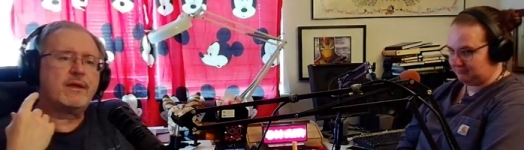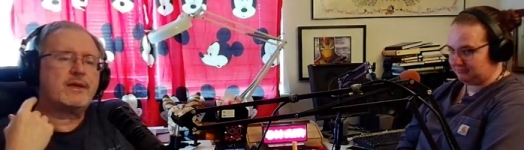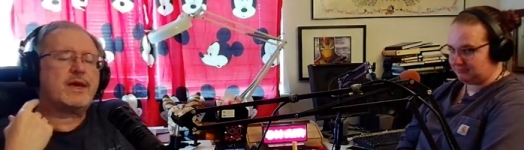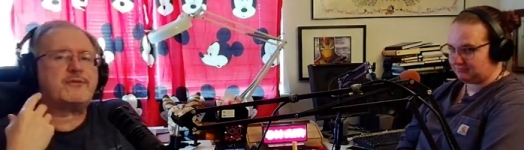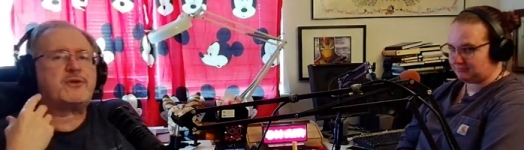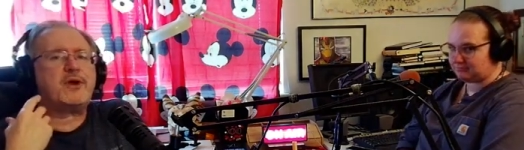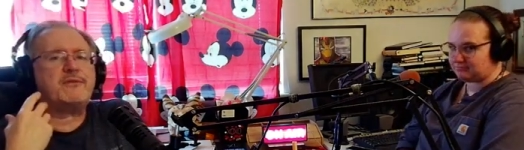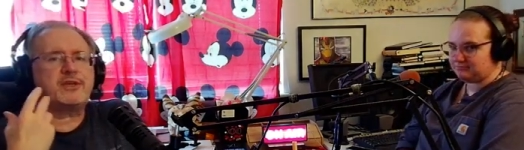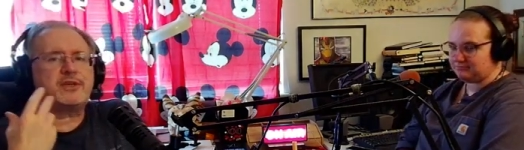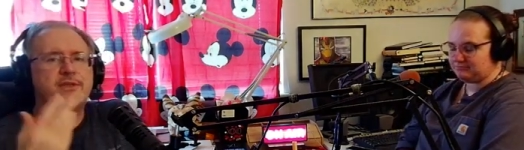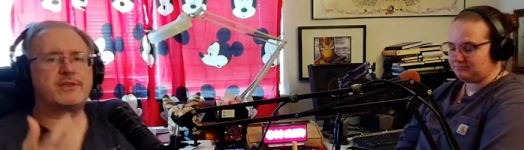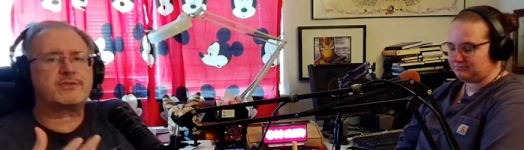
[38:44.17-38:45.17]
Speaker 1: After having
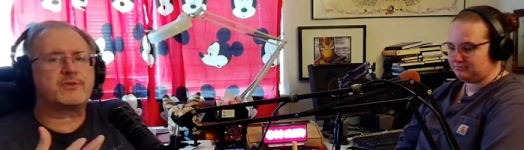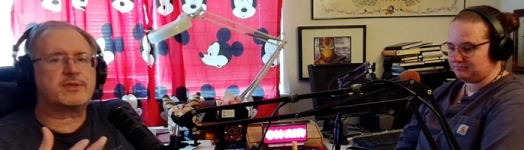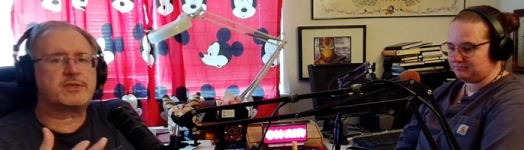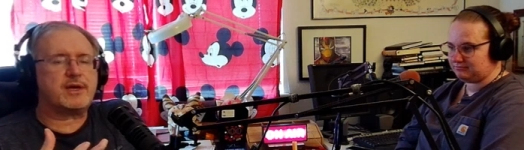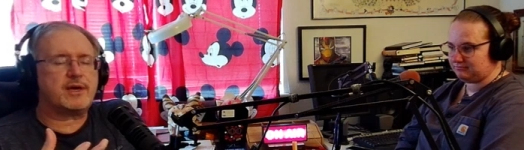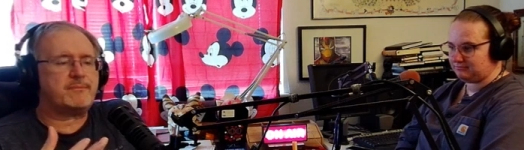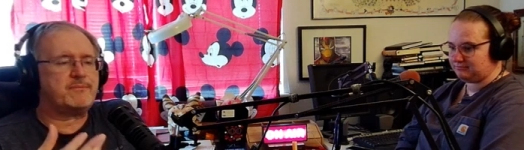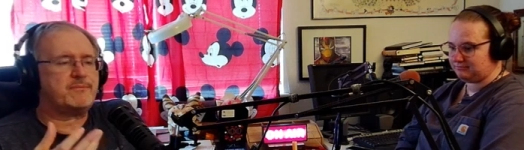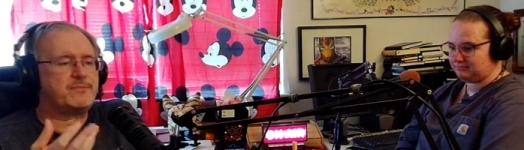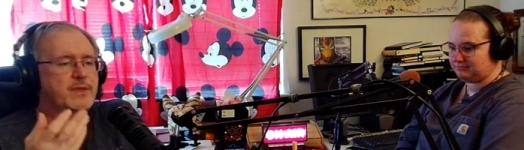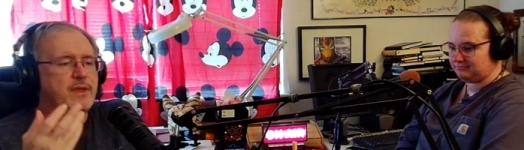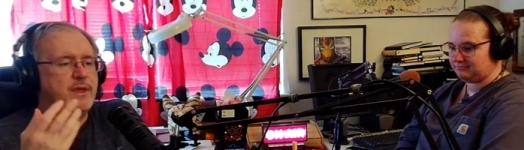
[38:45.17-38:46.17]
done this for a time,
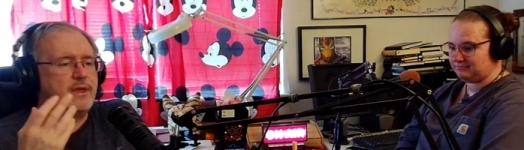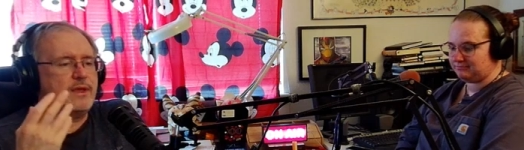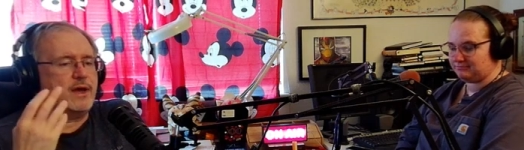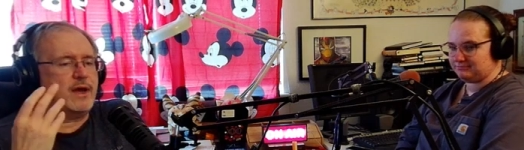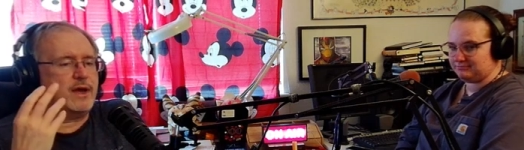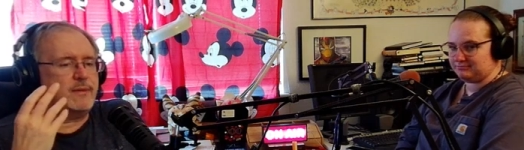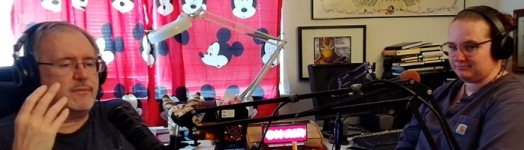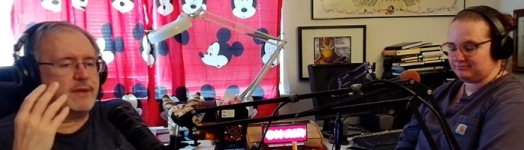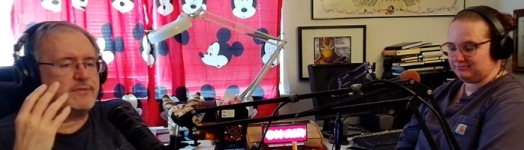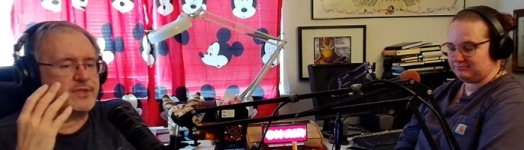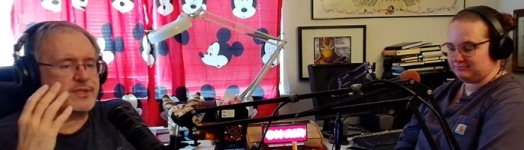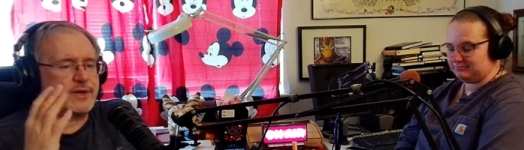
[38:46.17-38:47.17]
uh, I've
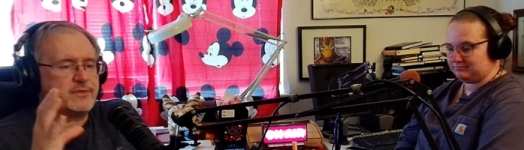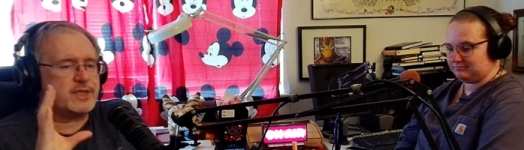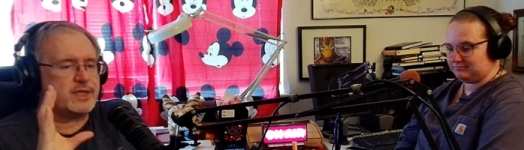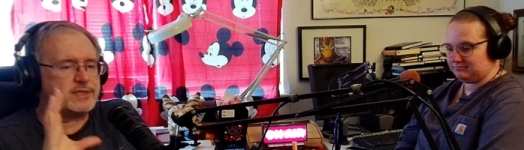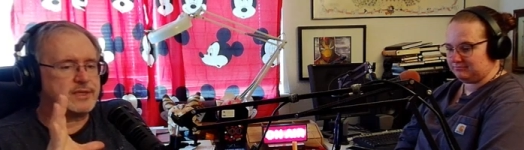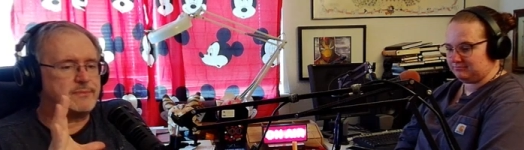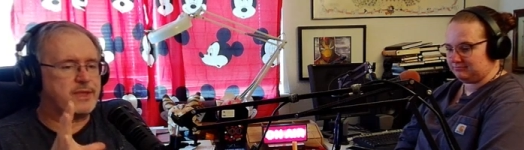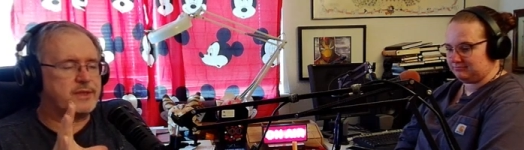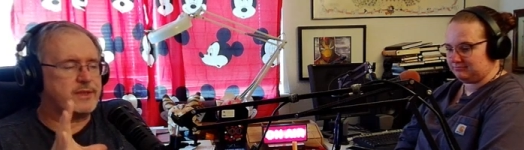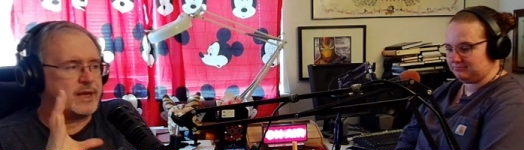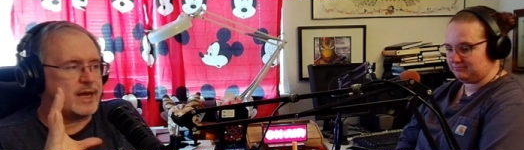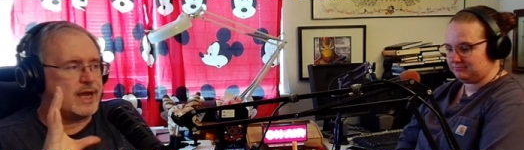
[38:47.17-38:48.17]
discovered that's something
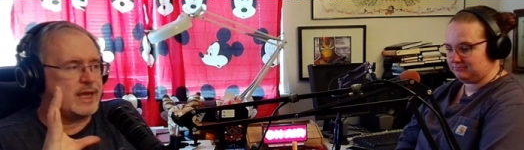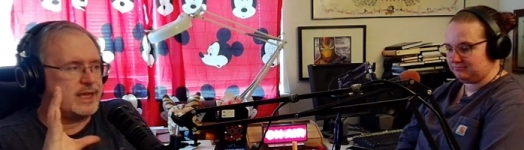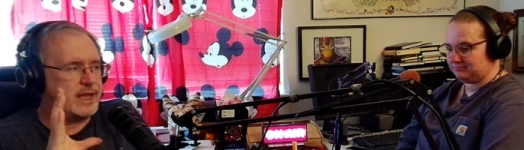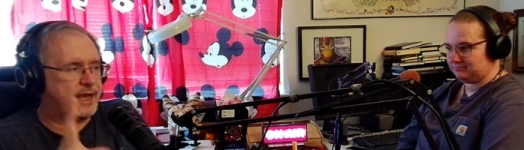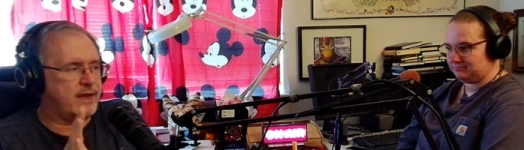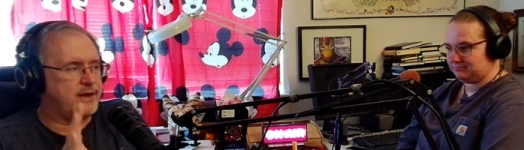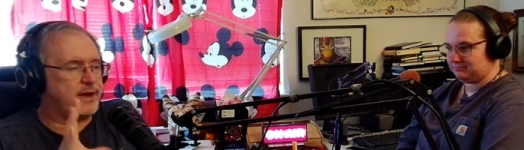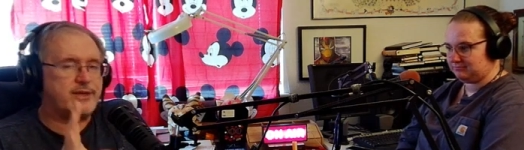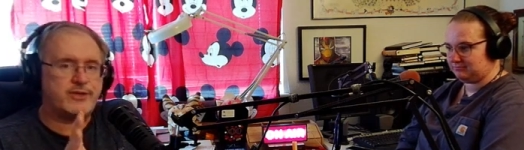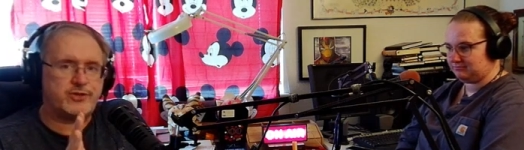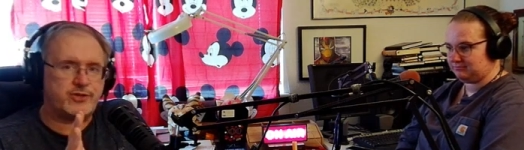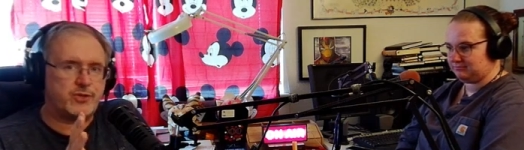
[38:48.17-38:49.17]
that I cannot
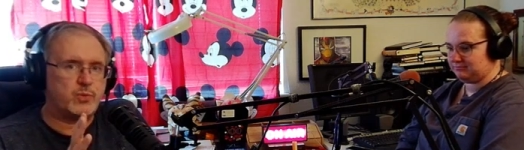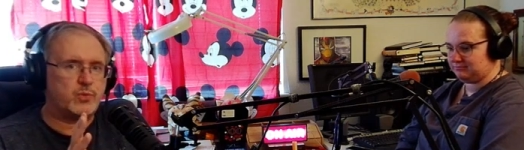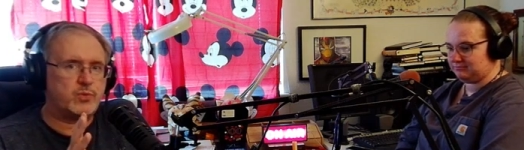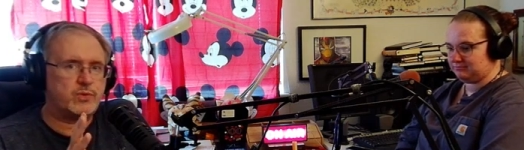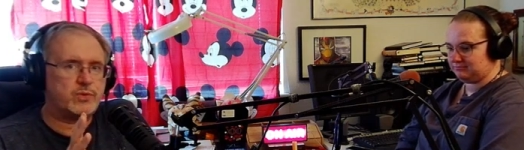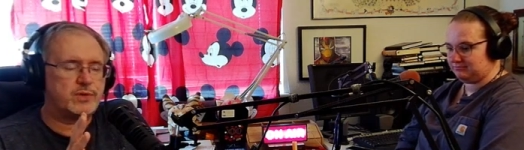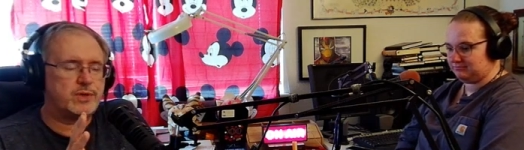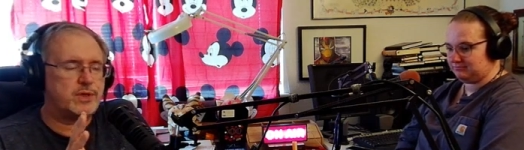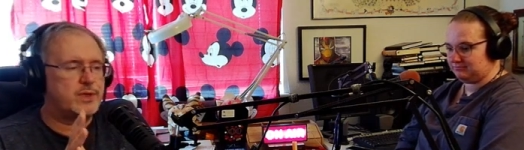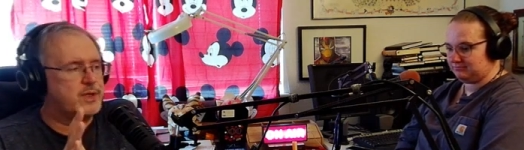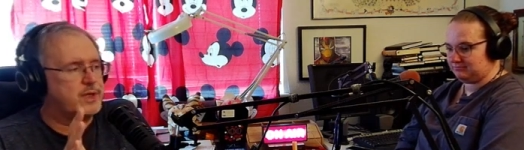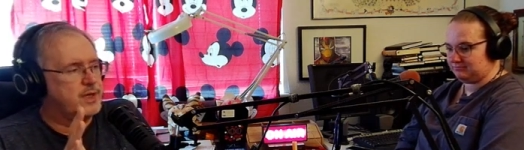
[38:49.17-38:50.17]
do.
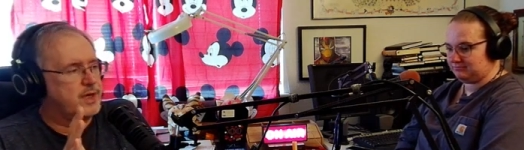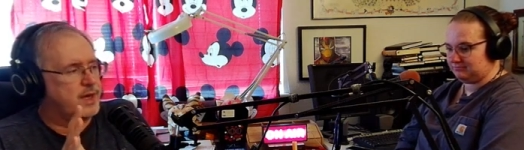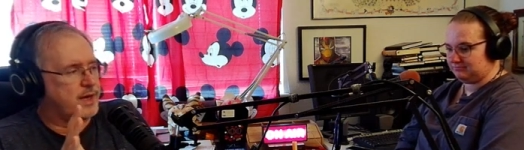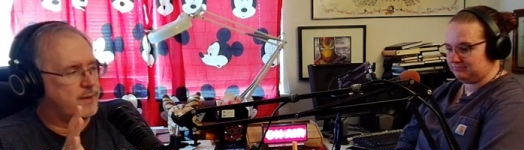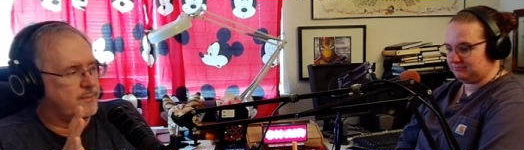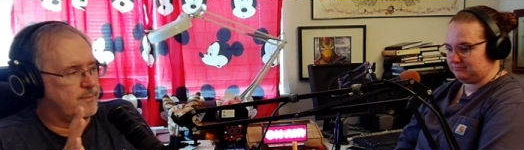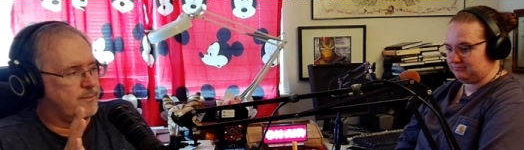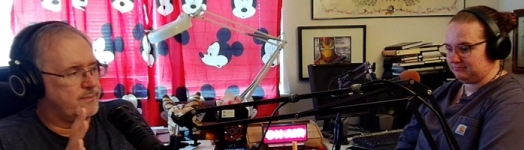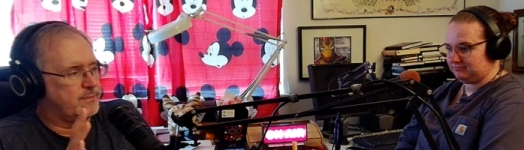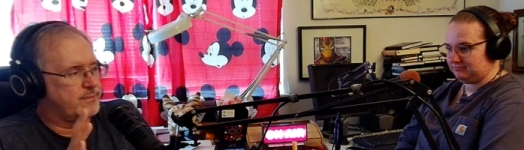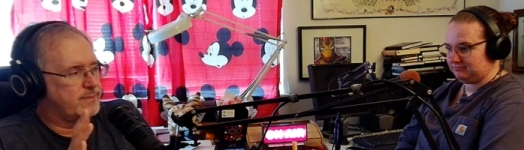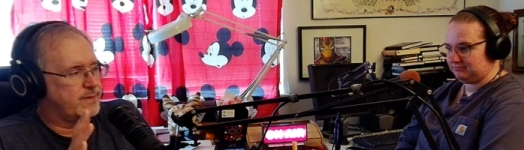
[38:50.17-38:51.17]
Um,
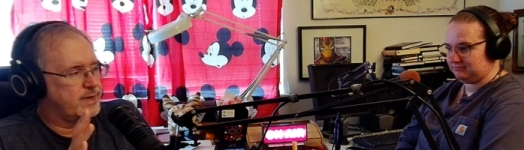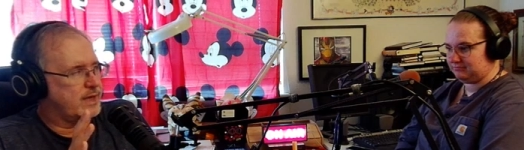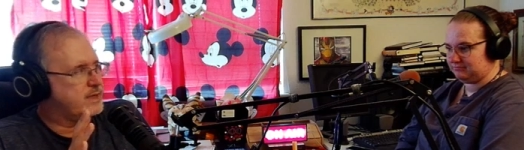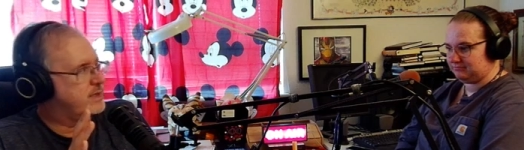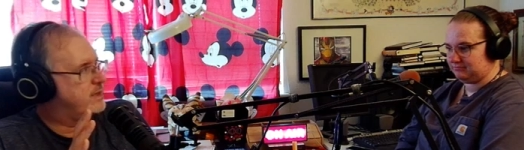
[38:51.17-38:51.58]
I